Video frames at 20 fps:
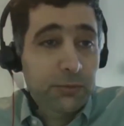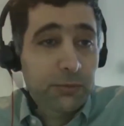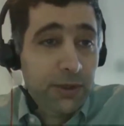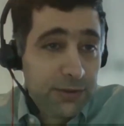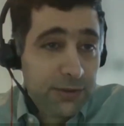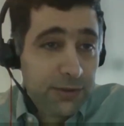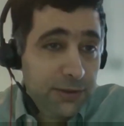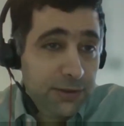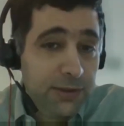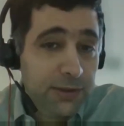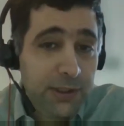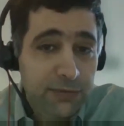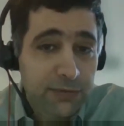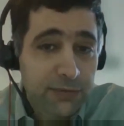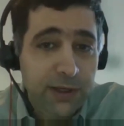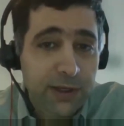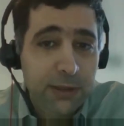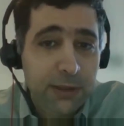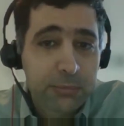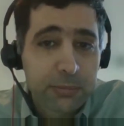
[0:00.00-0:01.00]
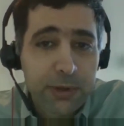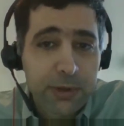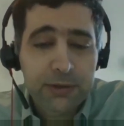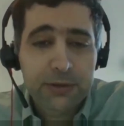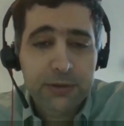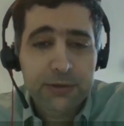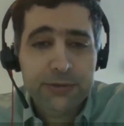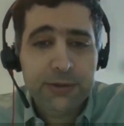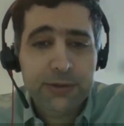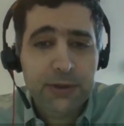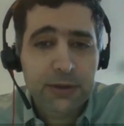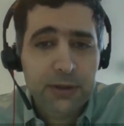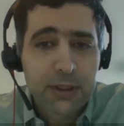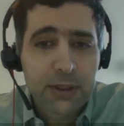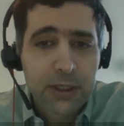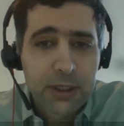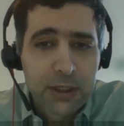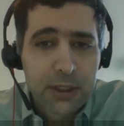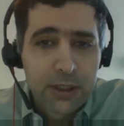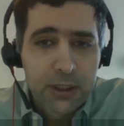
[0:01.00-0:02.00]
you mentioned the Delphi panels, and
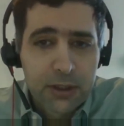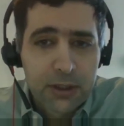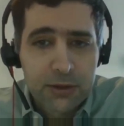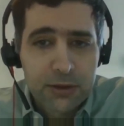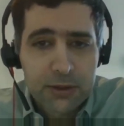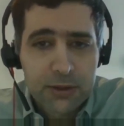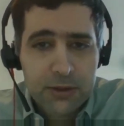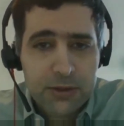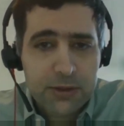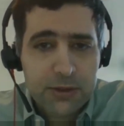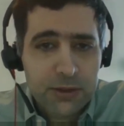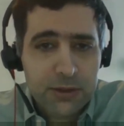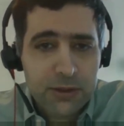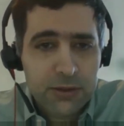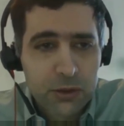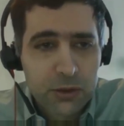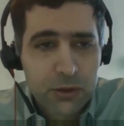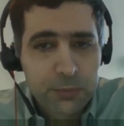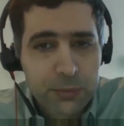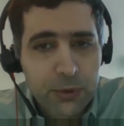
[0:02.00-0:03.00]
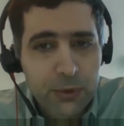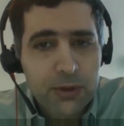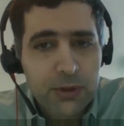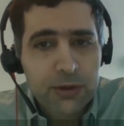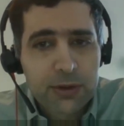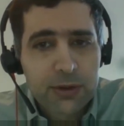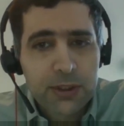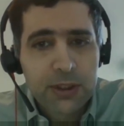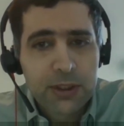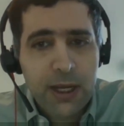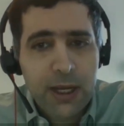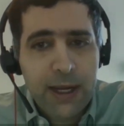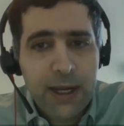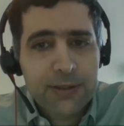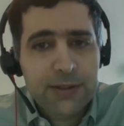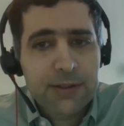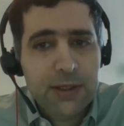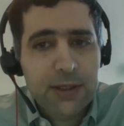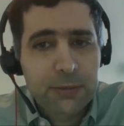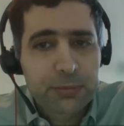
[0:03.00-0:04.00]
this supported the
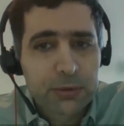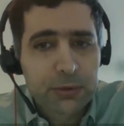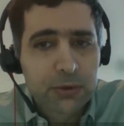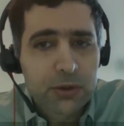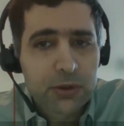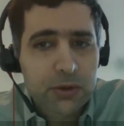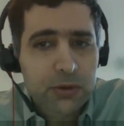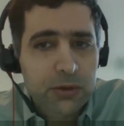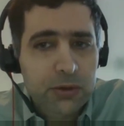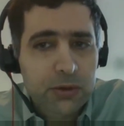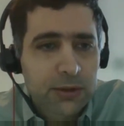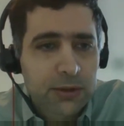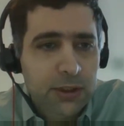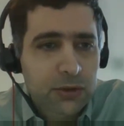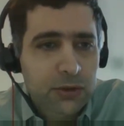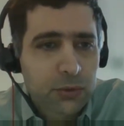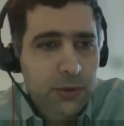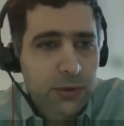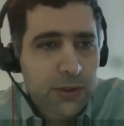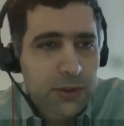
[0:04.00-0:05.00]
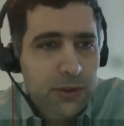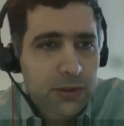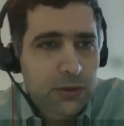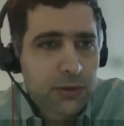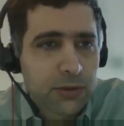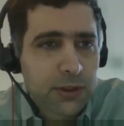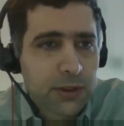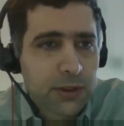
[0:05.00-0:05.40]
axis approach that we saw